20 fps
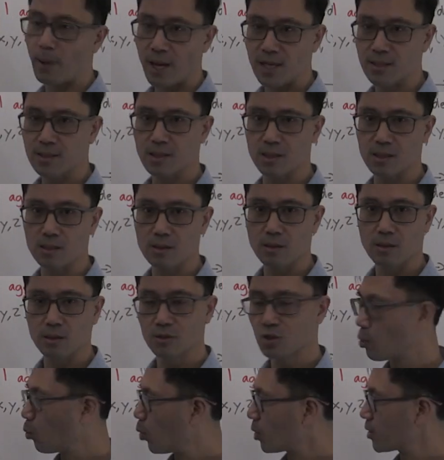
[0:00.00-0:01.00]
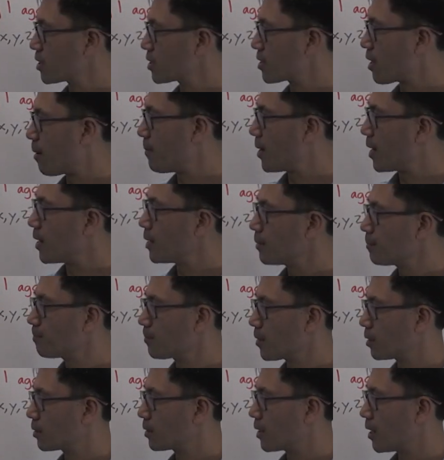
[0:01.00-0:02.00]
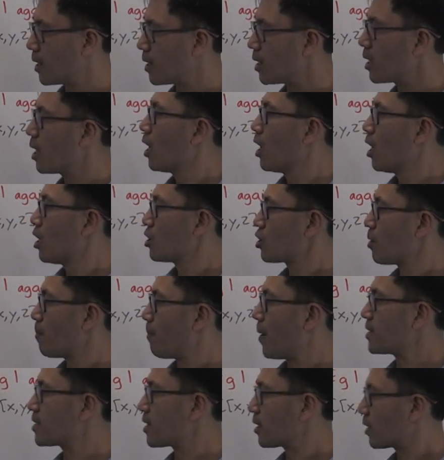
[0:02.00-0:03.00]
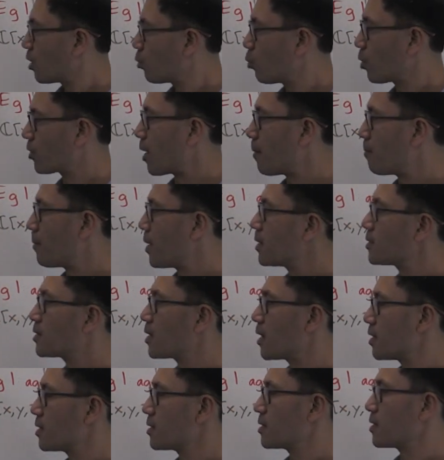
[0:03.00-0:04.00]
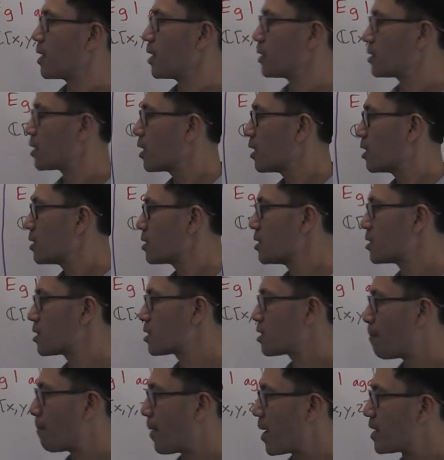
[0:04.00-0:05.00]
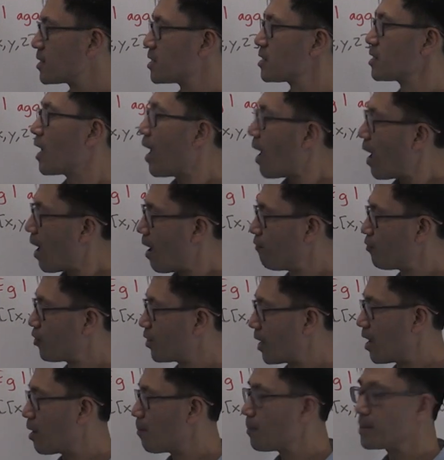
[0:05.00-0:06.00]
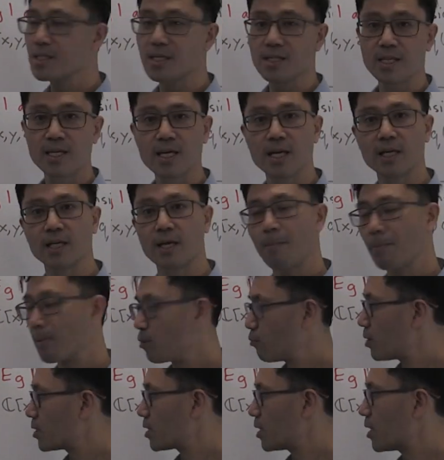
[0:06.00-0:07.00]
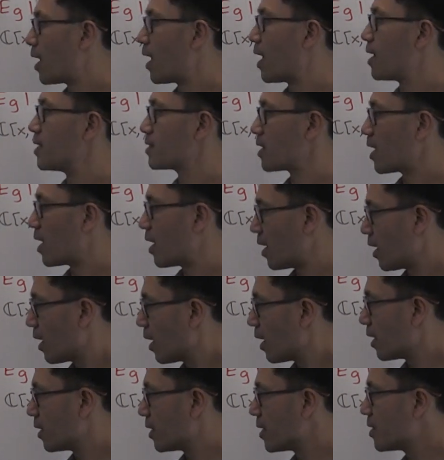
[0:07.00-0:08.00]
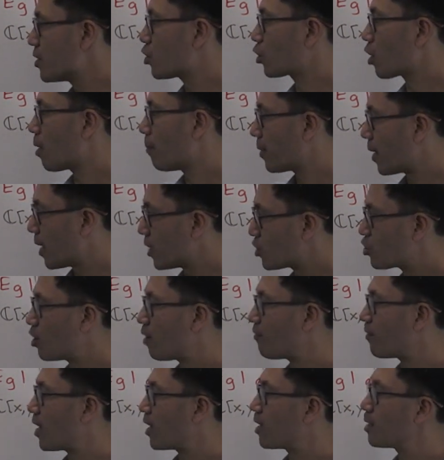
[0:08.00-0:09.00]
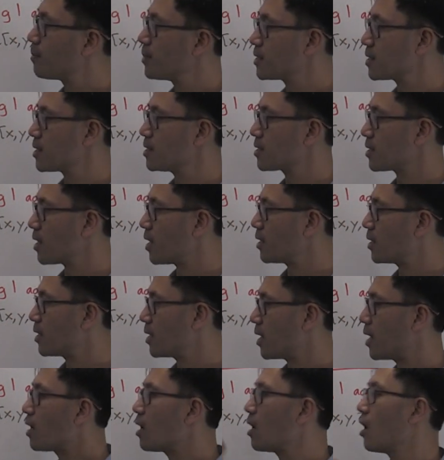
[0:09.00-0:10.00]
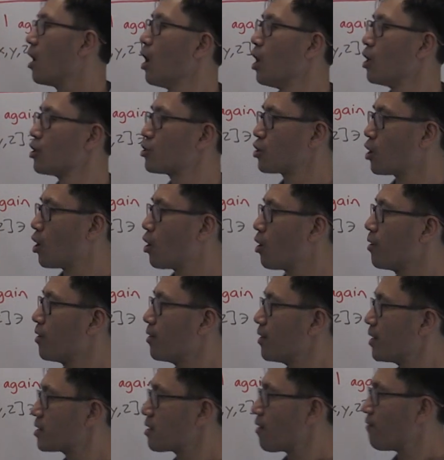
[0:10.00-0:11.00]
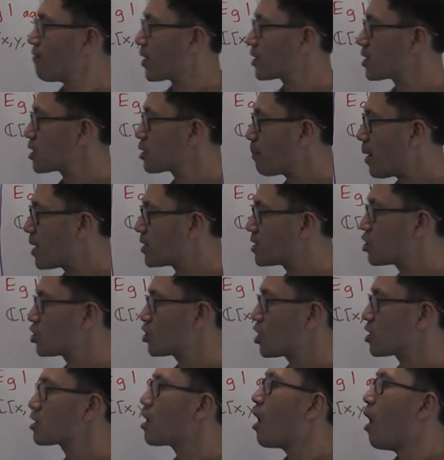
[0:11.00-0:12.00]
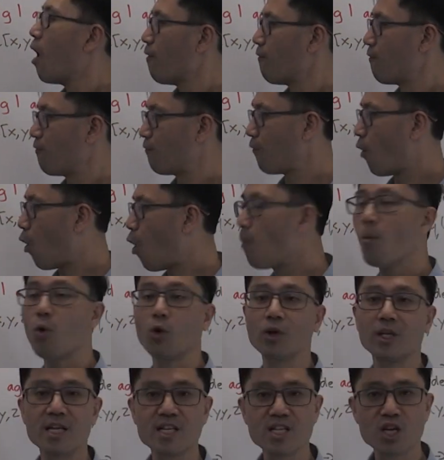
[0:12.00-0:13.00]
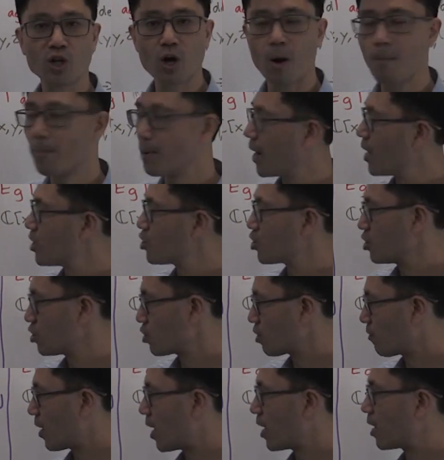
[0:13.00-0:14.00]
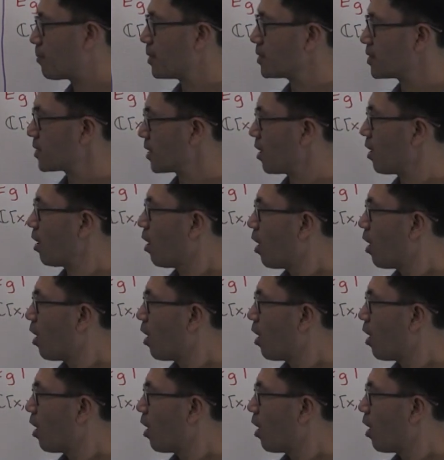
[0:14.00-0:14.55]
basis. So what does that mean? Okay, so basically what that means is that since the basis, every element in here can be written as a linear combination of elements inside here. So this vector space is just formal linear combinations of elements